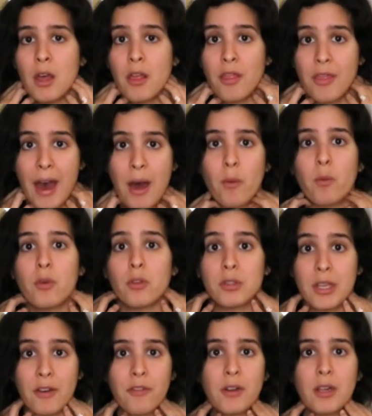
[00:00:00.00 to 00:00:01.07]
that will
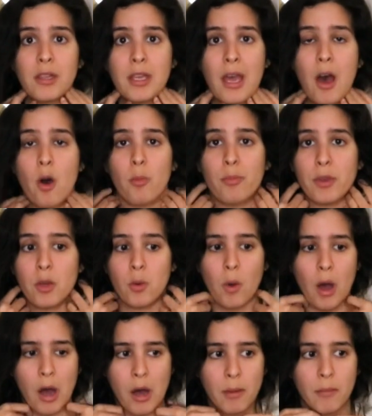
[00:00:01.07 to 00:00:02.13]
definitely help you